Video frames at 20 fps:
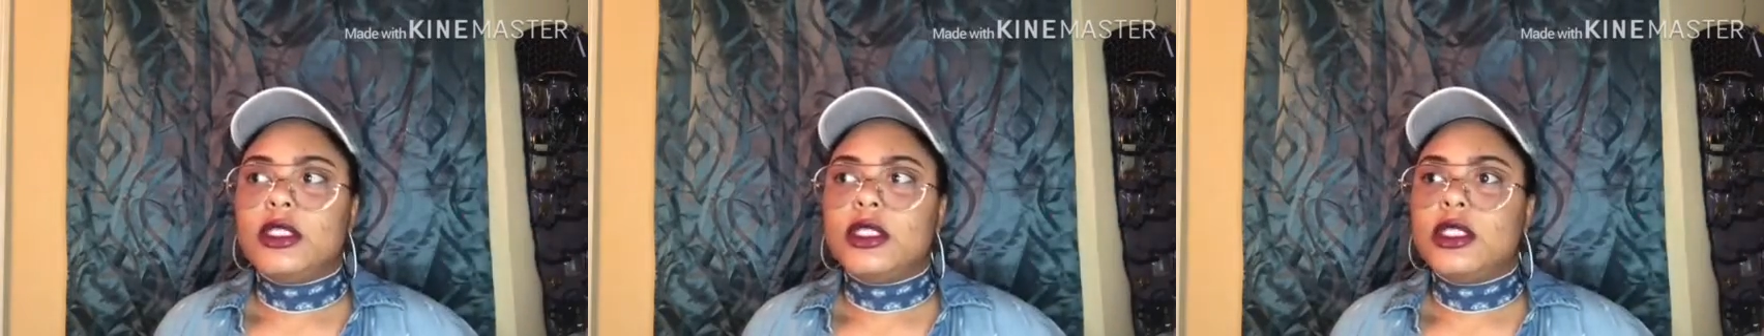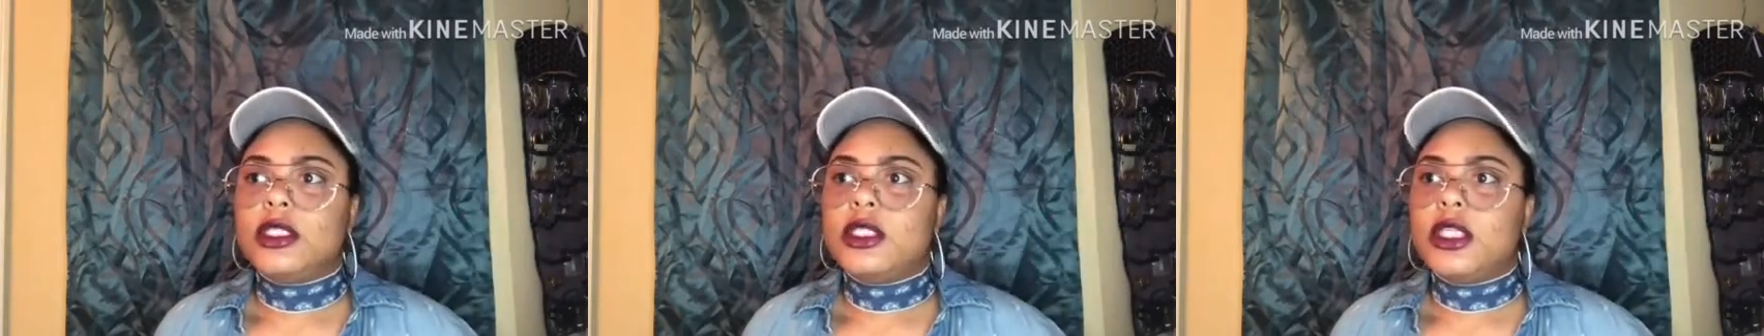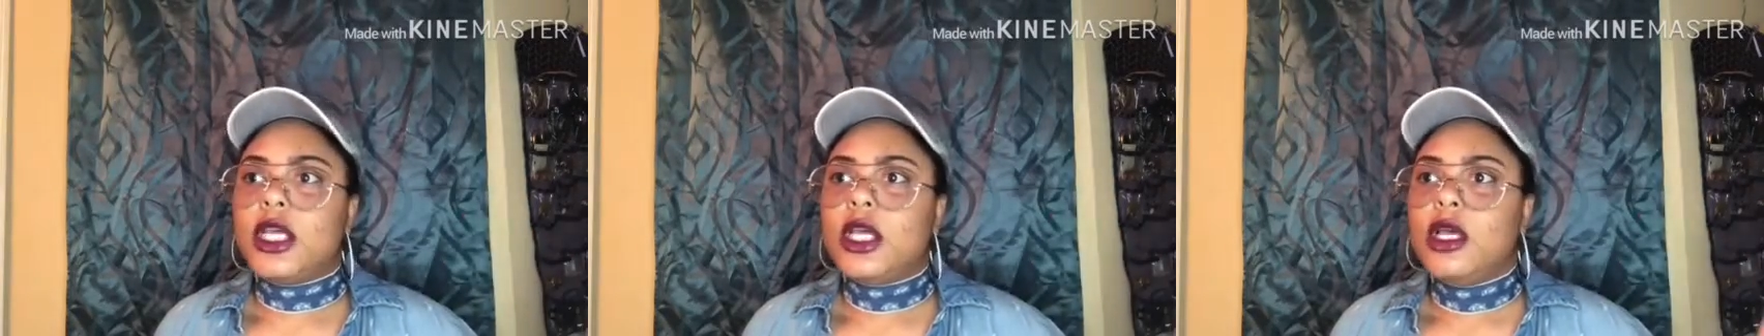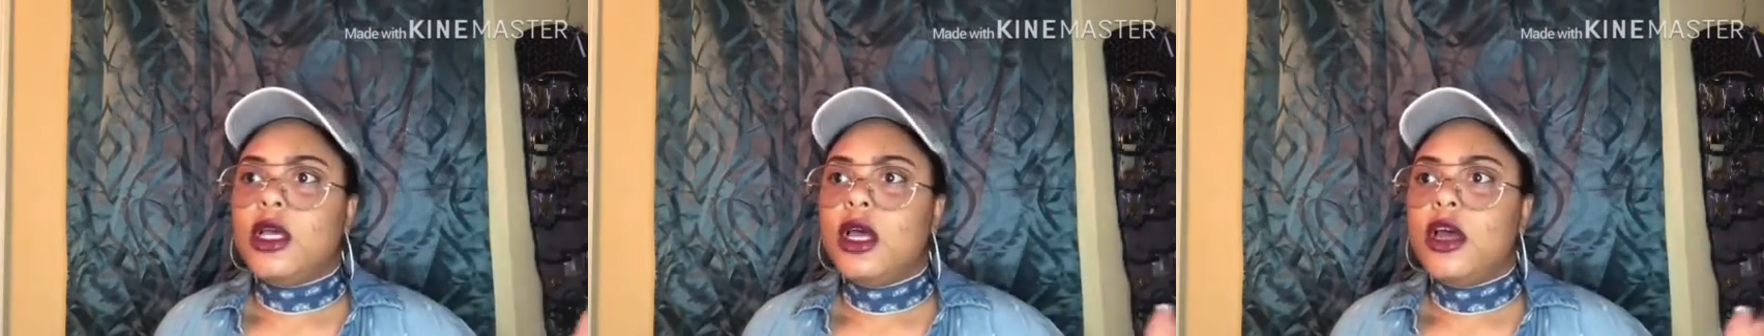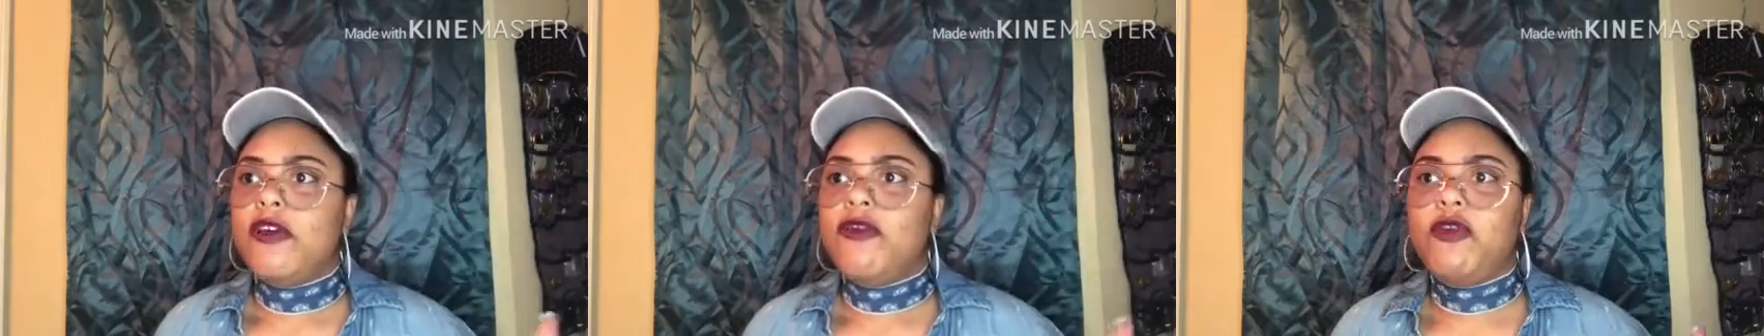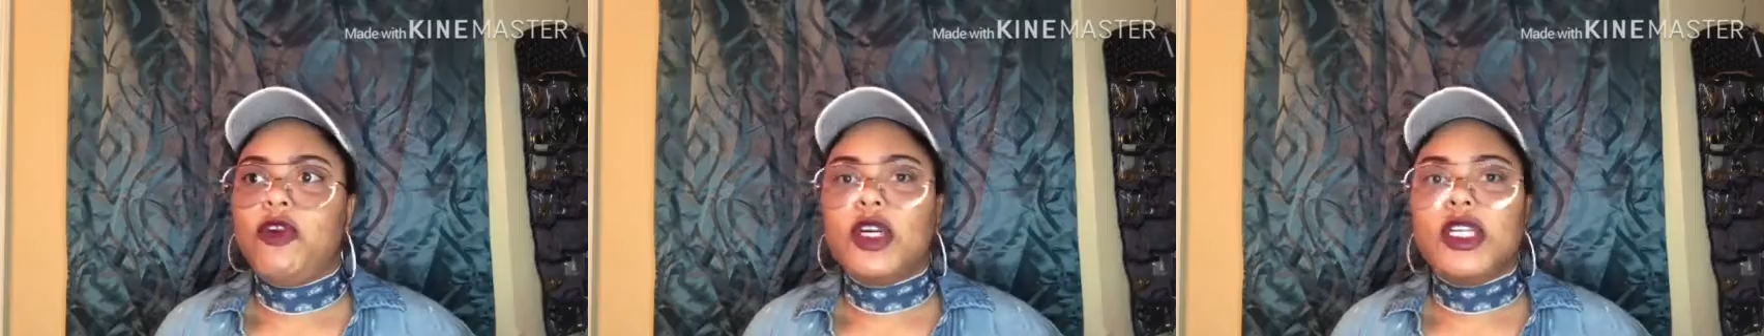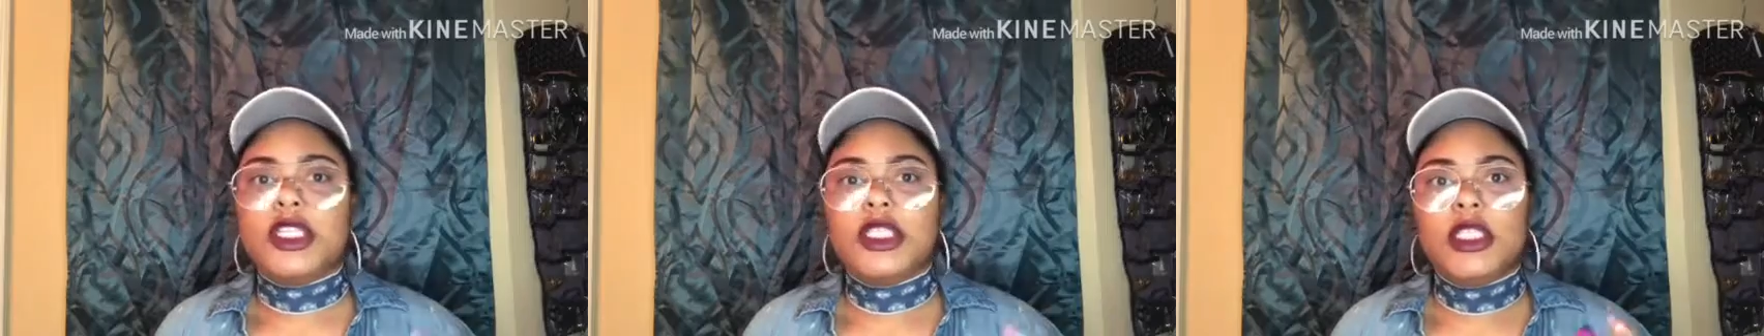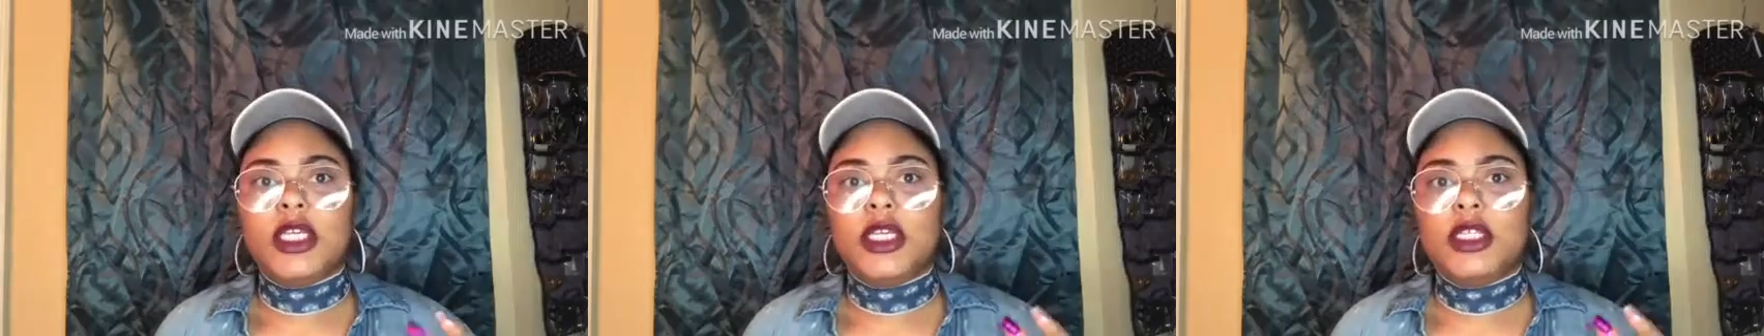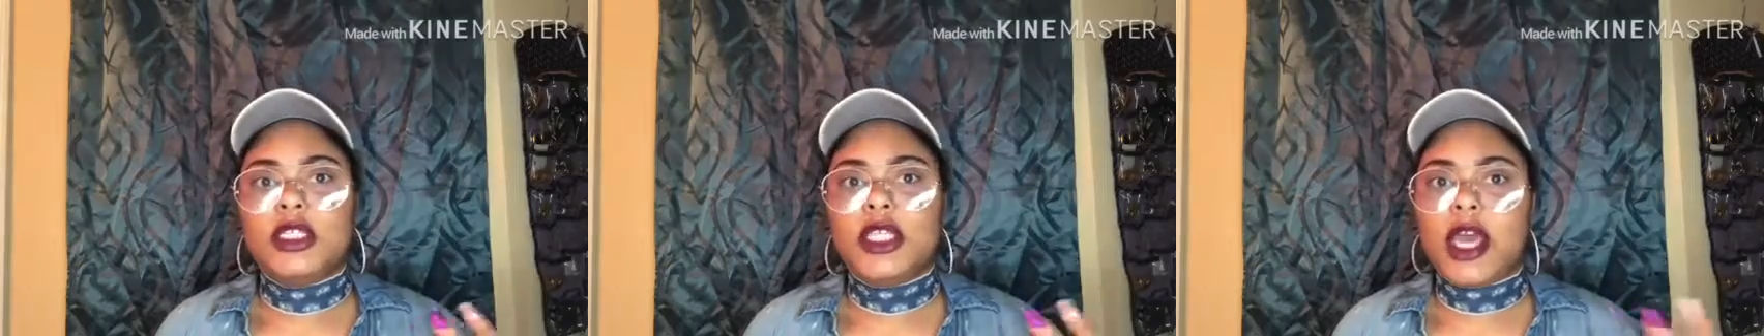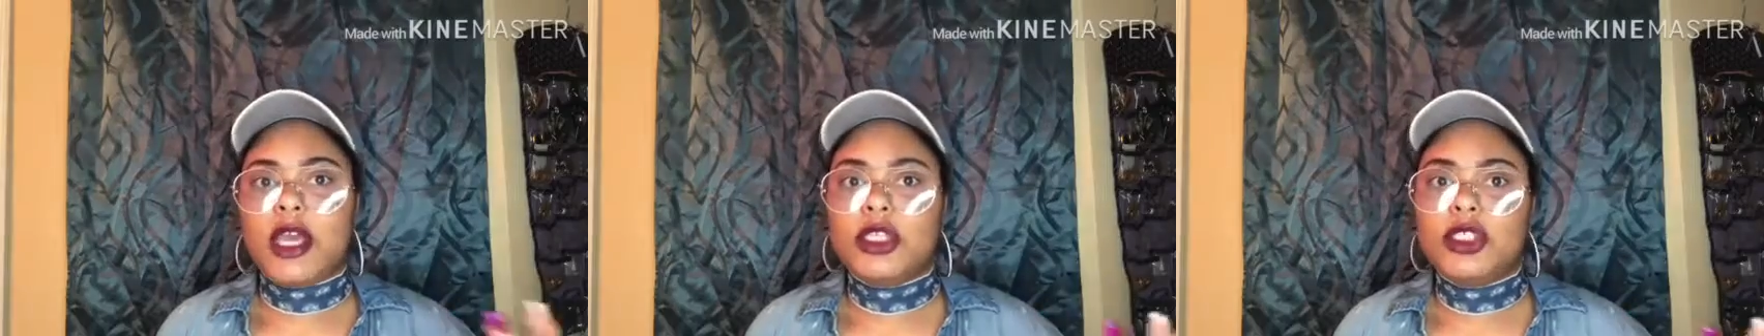
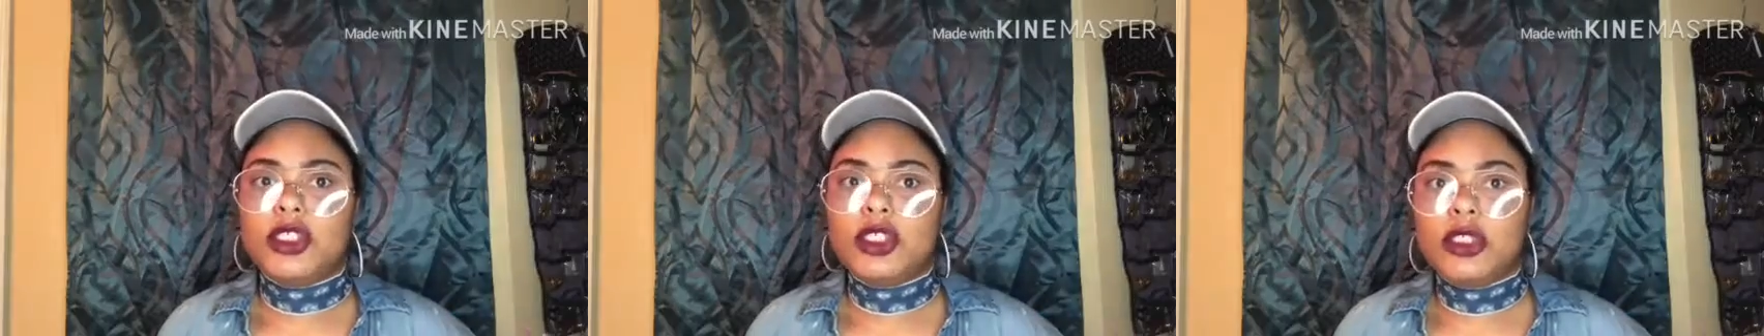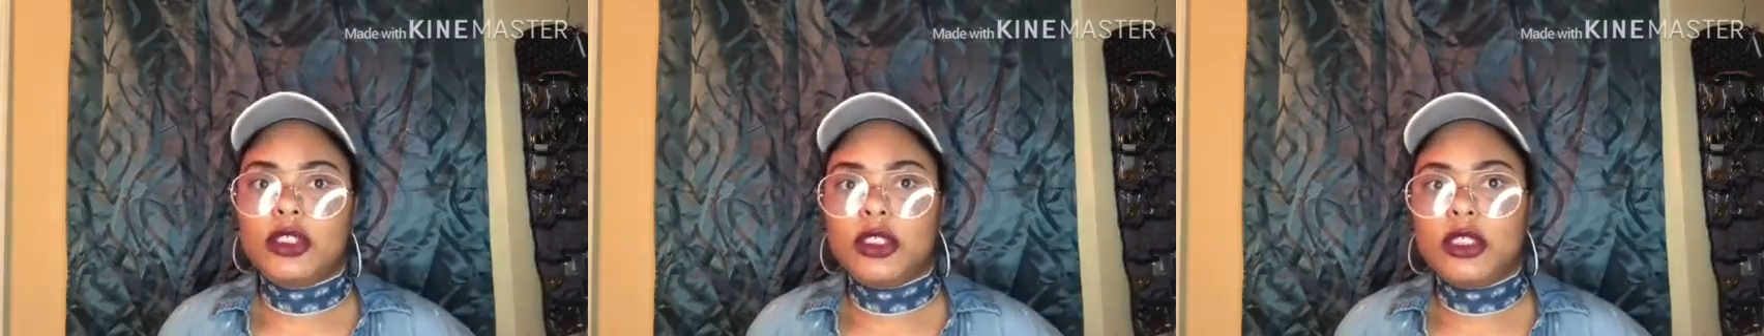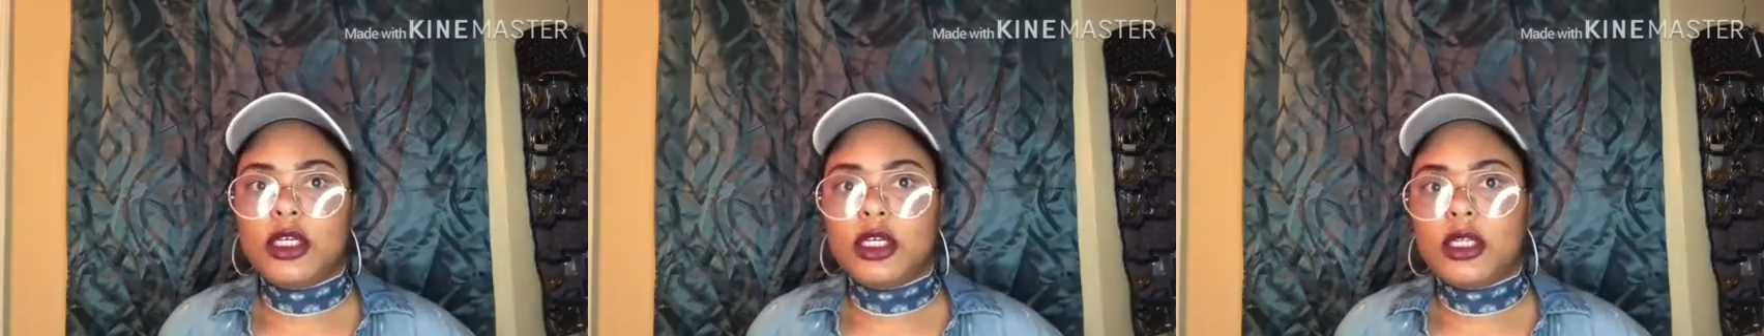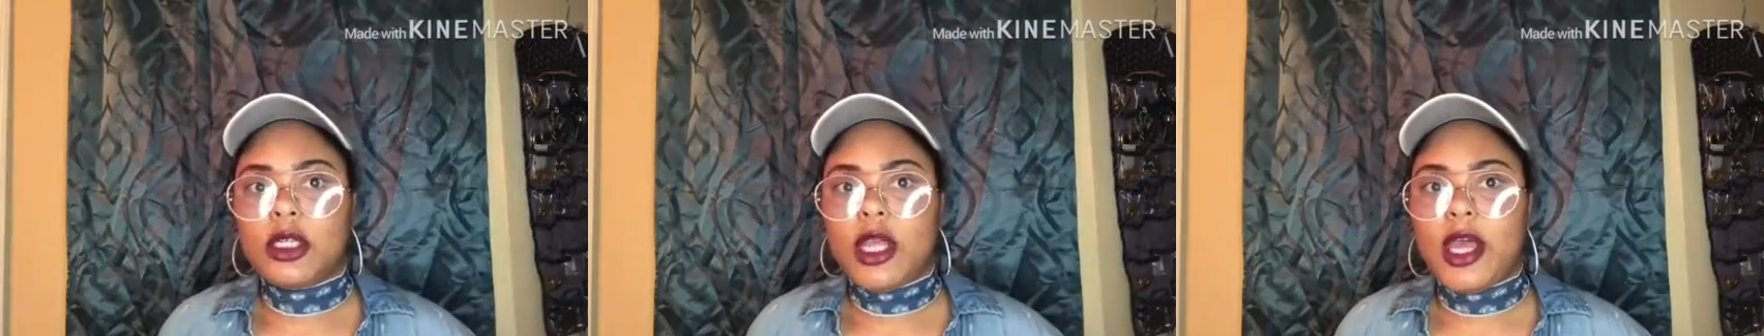4C texture look